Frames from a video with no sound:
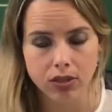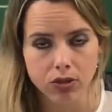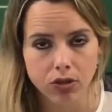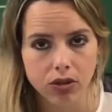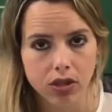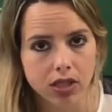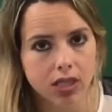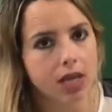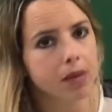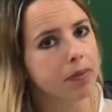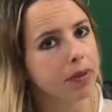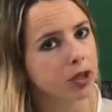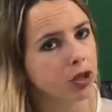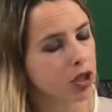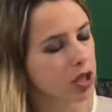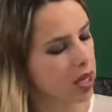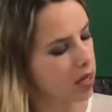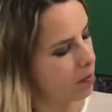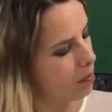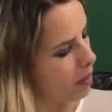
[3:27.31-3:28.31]
So the temperature
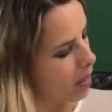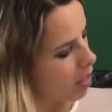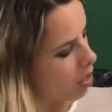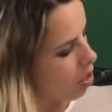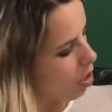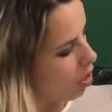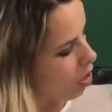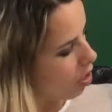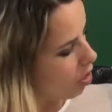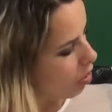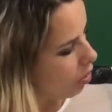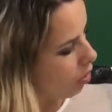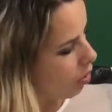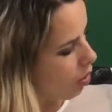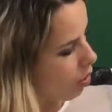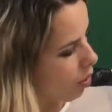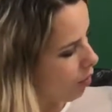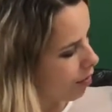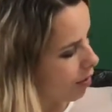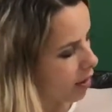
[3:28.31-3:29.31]
can be all
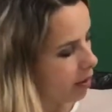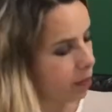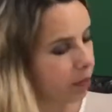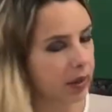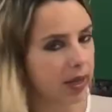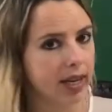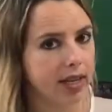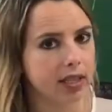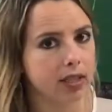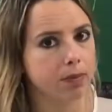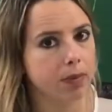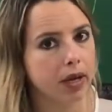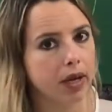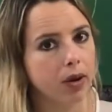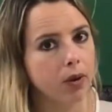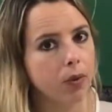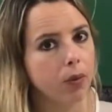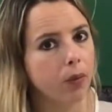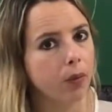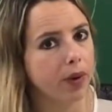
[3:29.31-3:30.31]
over the place,
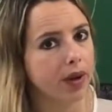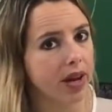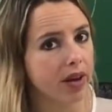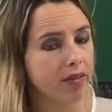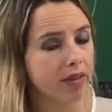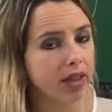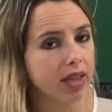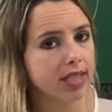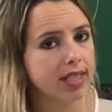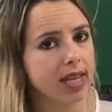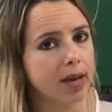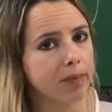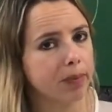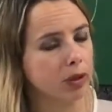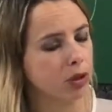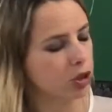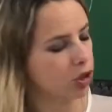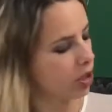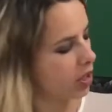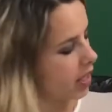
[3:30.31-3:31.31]
but whatever the
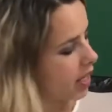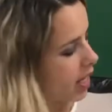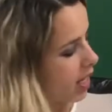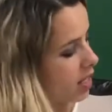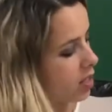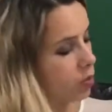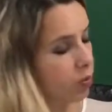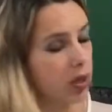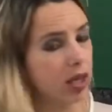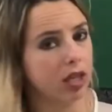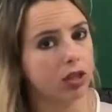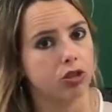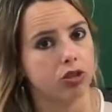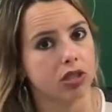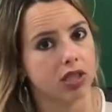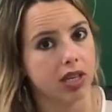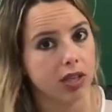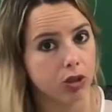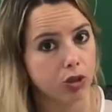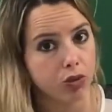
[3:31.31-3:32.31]
temperature is, we need to
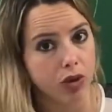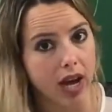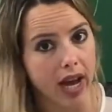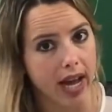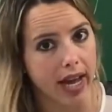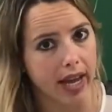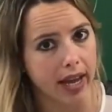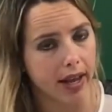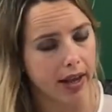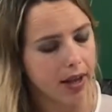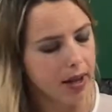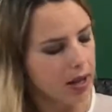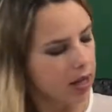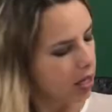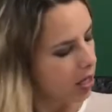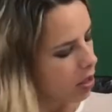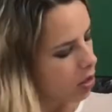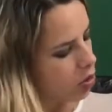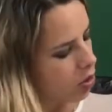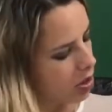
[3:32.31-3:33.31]
stay dry.
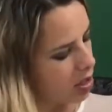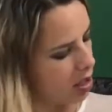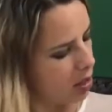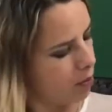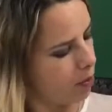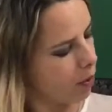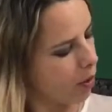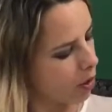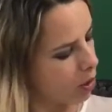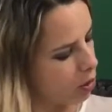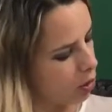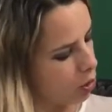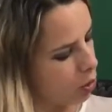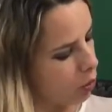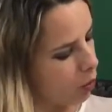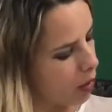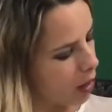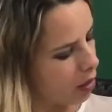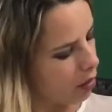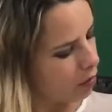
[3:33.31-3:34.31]
So it's important to
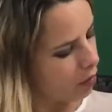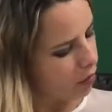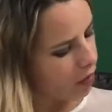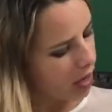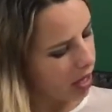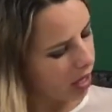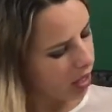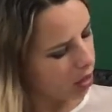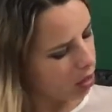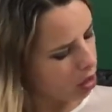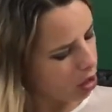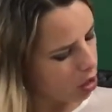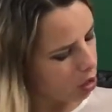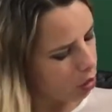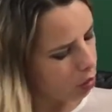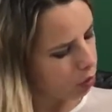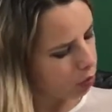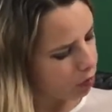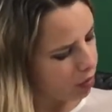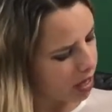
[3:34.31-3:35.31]
wear a
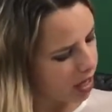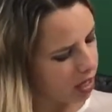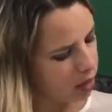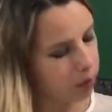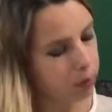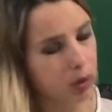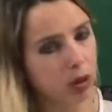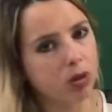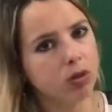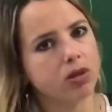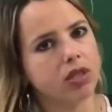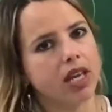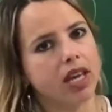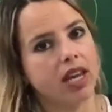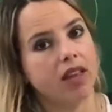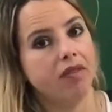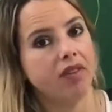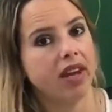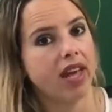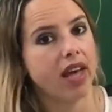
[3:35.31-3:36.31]
raincoat, rain boots, and
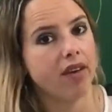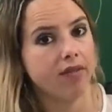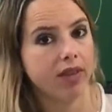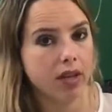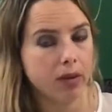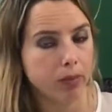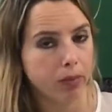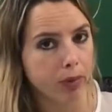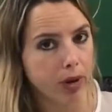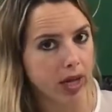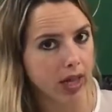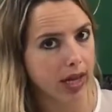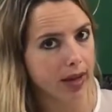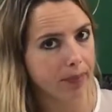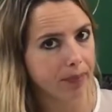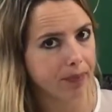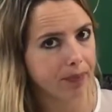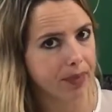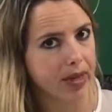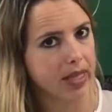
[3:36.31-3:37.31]
even have an umbrella.
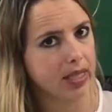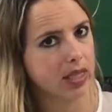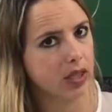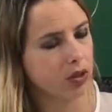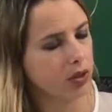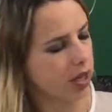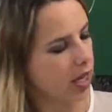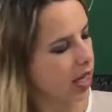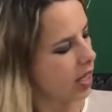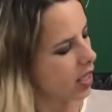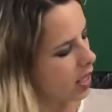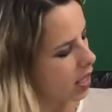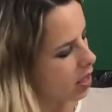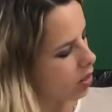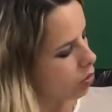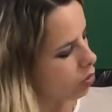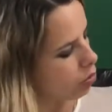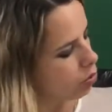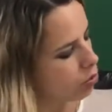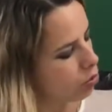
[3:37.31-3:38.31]
That's a good idea
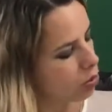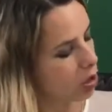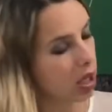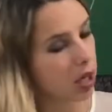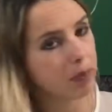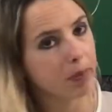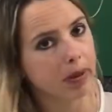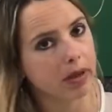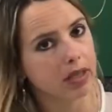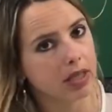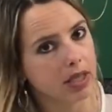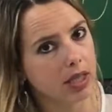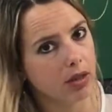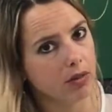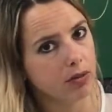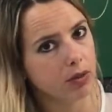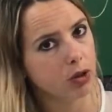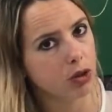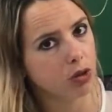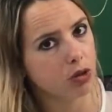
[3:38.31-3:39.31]
too, to keep
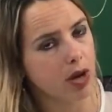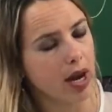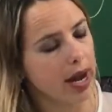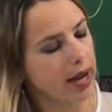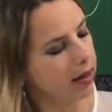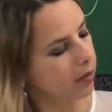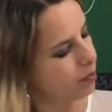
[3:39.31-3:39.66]
ourselves dry.